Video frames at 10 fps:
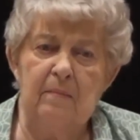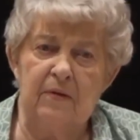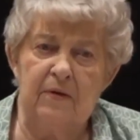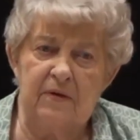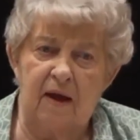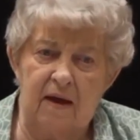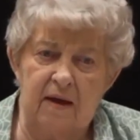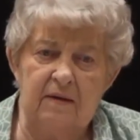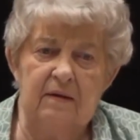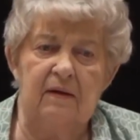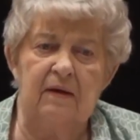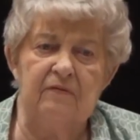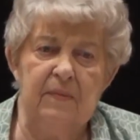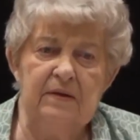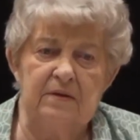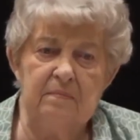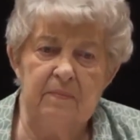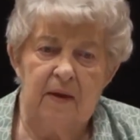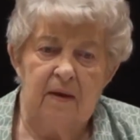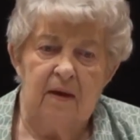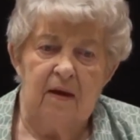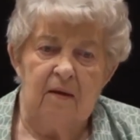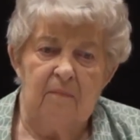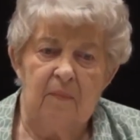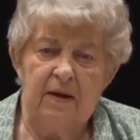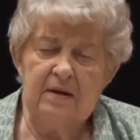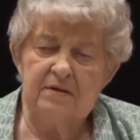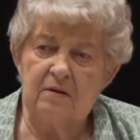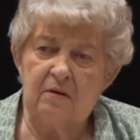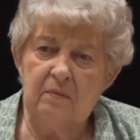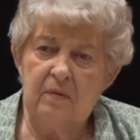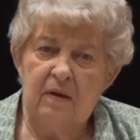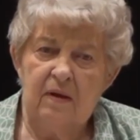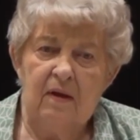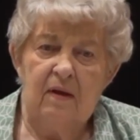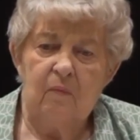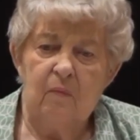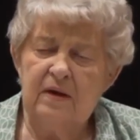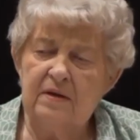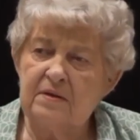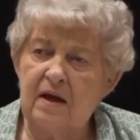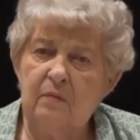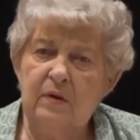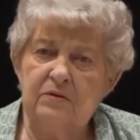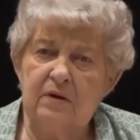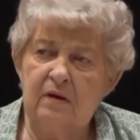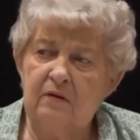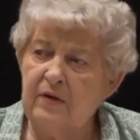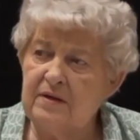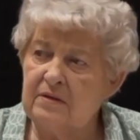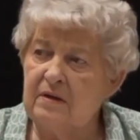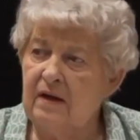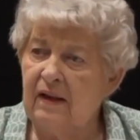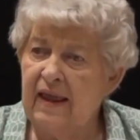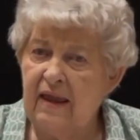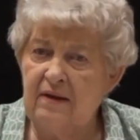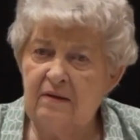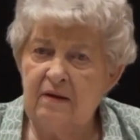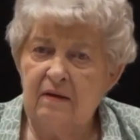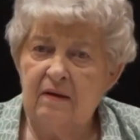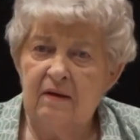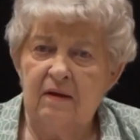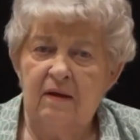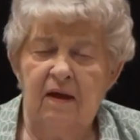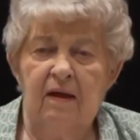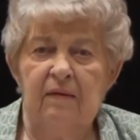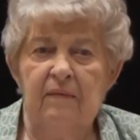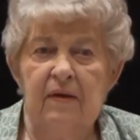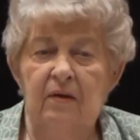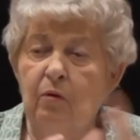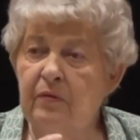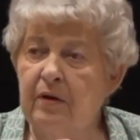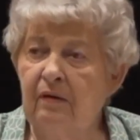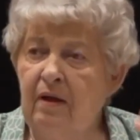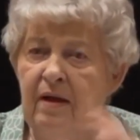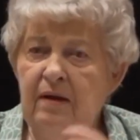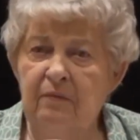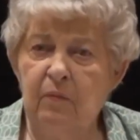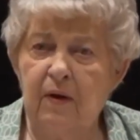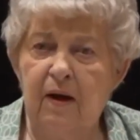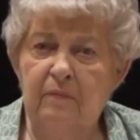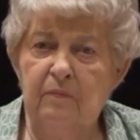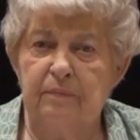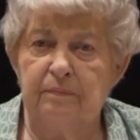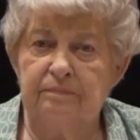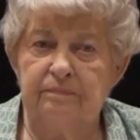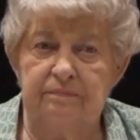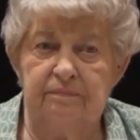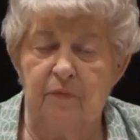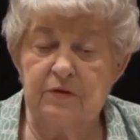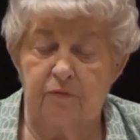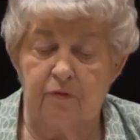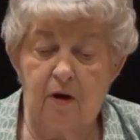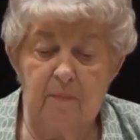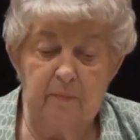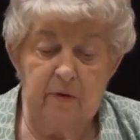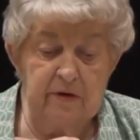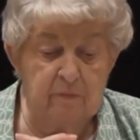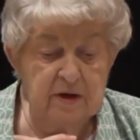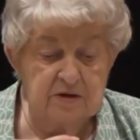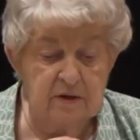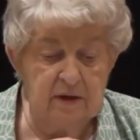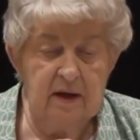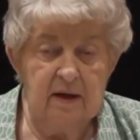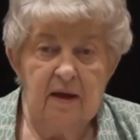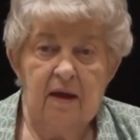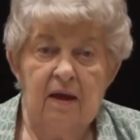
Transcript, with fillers: My mother died and left me some money. So we decided we should invest it in land in North Carolina, where I was from originally.